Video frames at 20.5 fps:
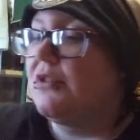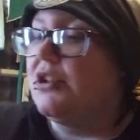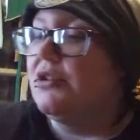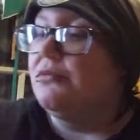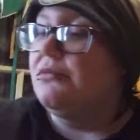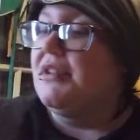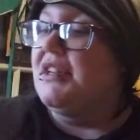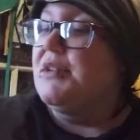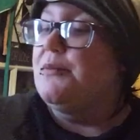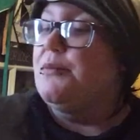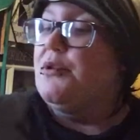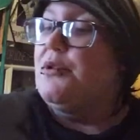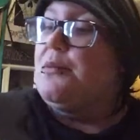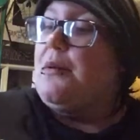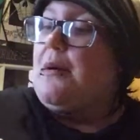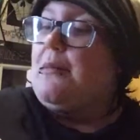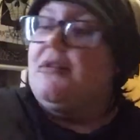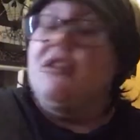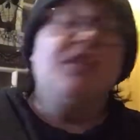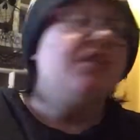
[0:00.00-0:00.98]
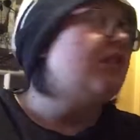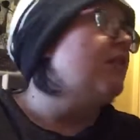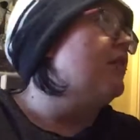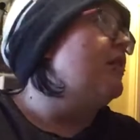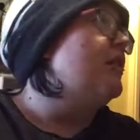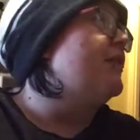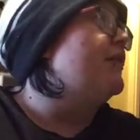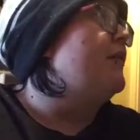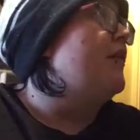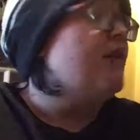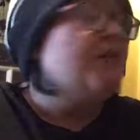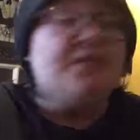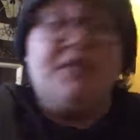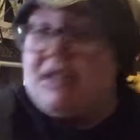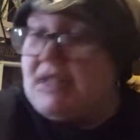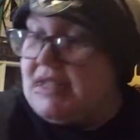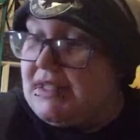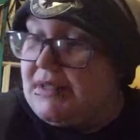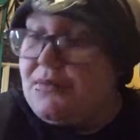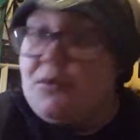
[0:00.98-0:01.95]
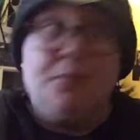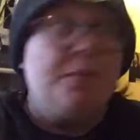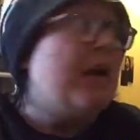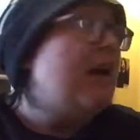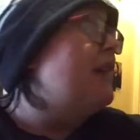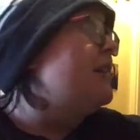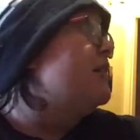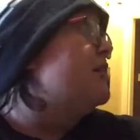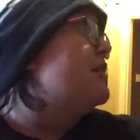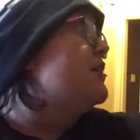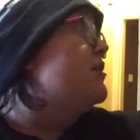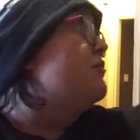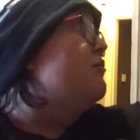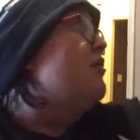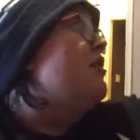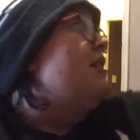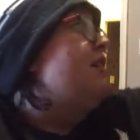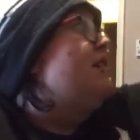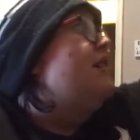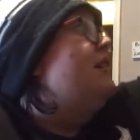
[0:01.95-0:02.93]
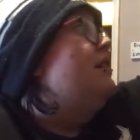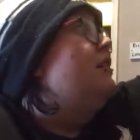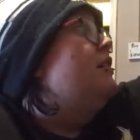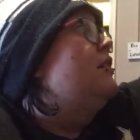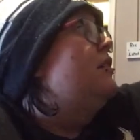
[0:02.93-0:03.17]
Read a book published in the last five years for Pegasus riding,